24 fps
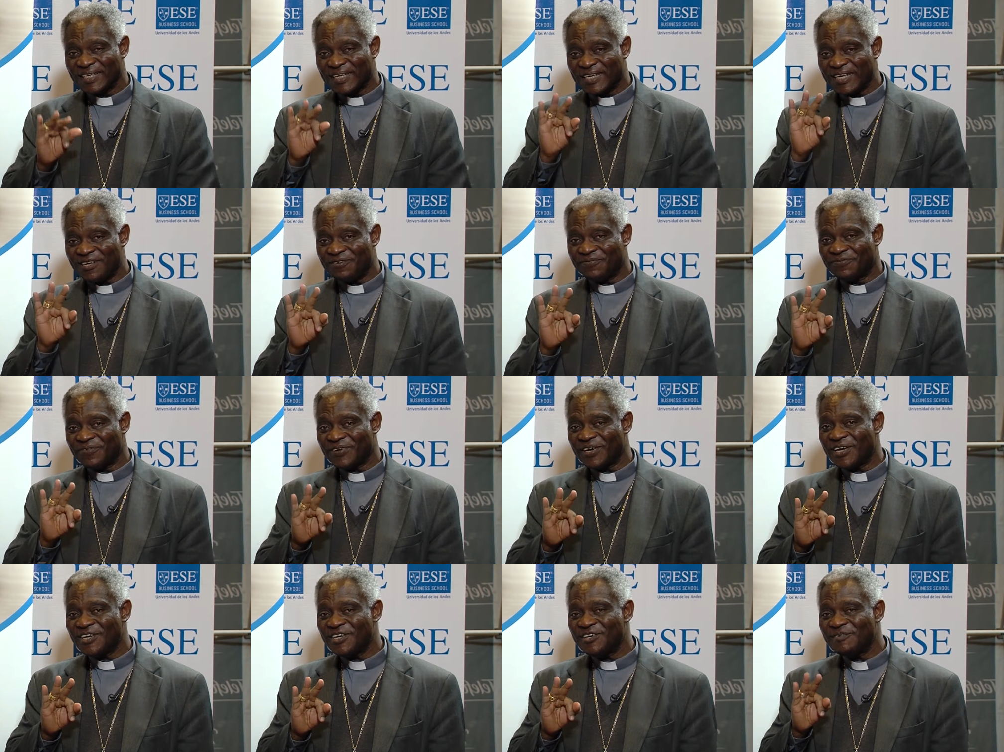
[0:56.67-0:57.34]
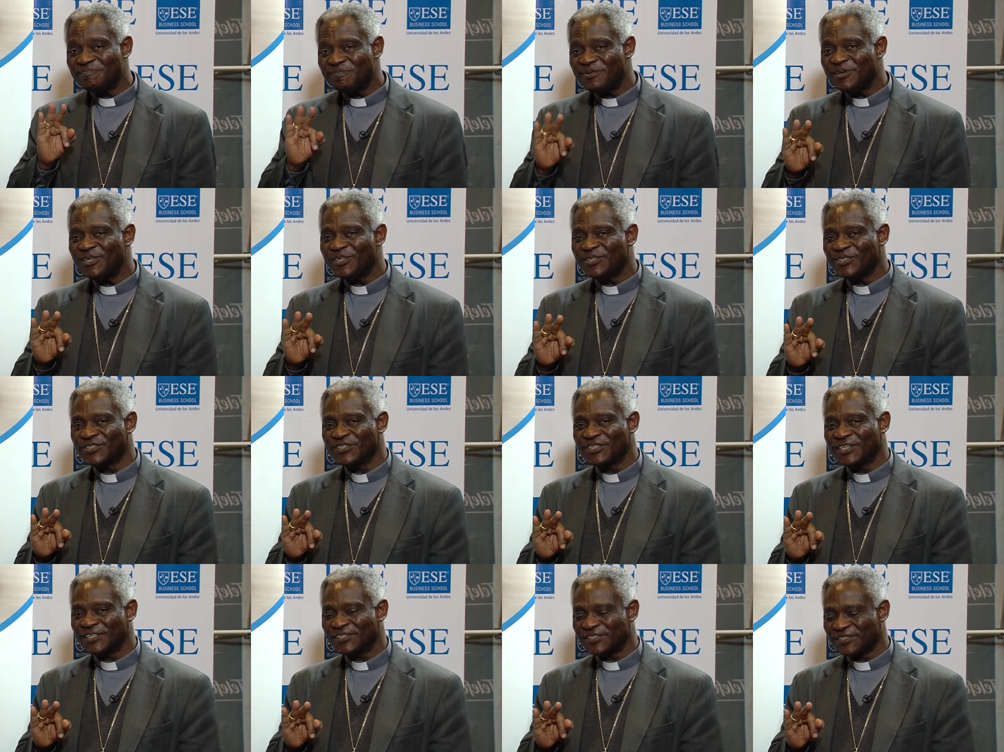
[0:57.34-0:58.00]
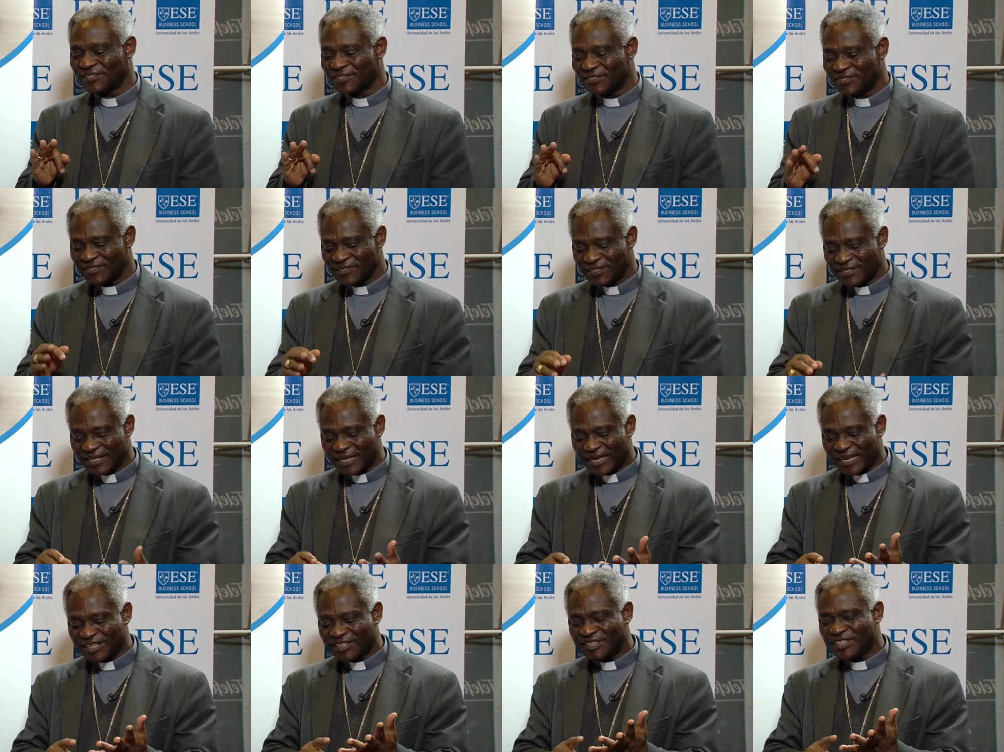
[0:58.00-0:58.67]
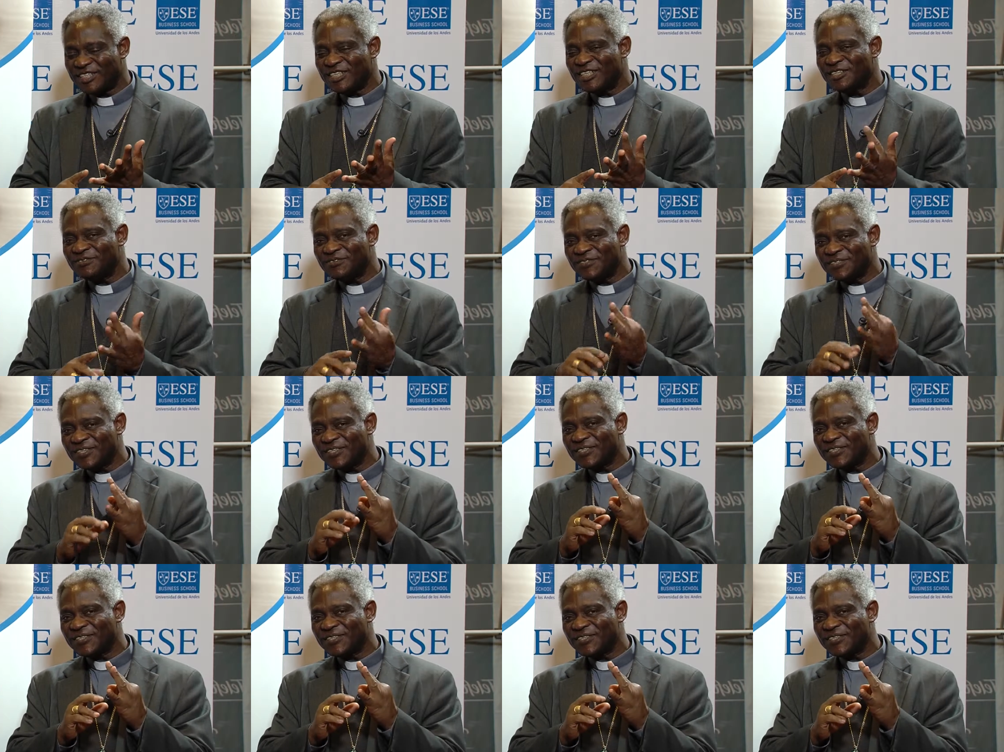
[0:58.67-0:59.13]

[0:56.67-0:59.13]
If any business achieves